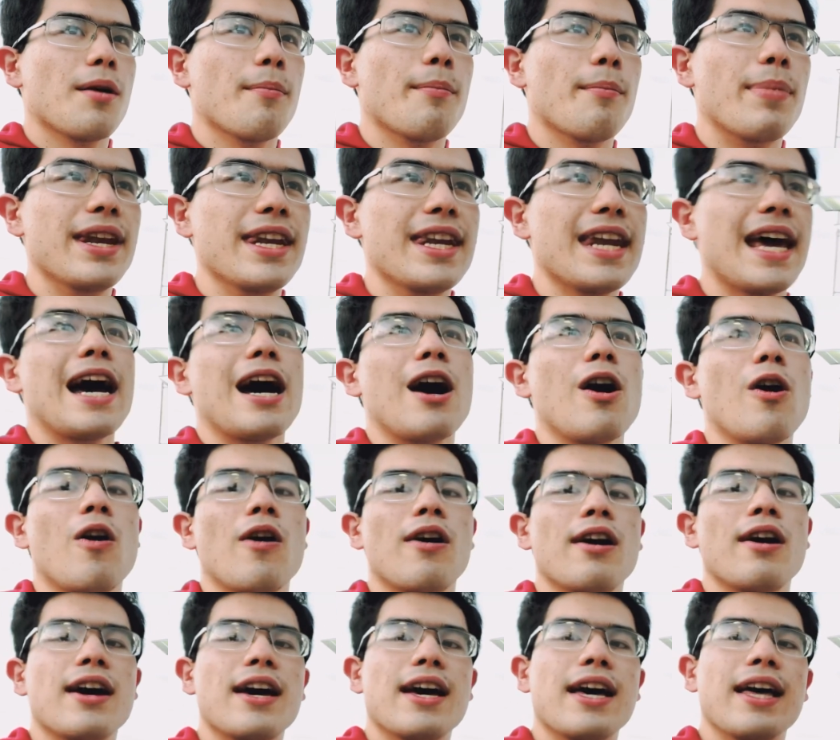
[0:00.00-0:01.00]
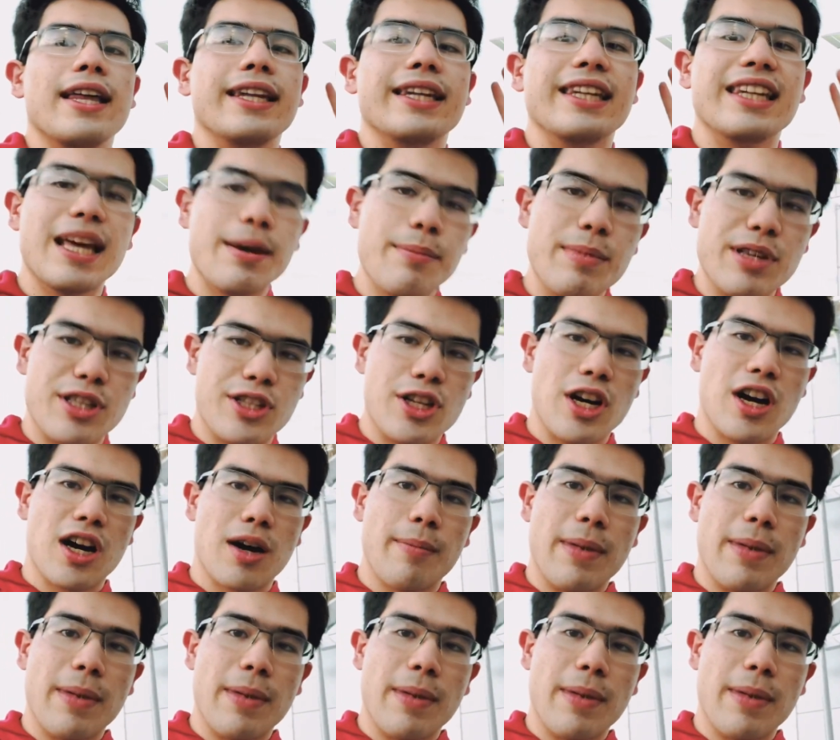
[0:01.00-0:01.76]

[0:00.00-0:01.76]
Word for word: but now let me talk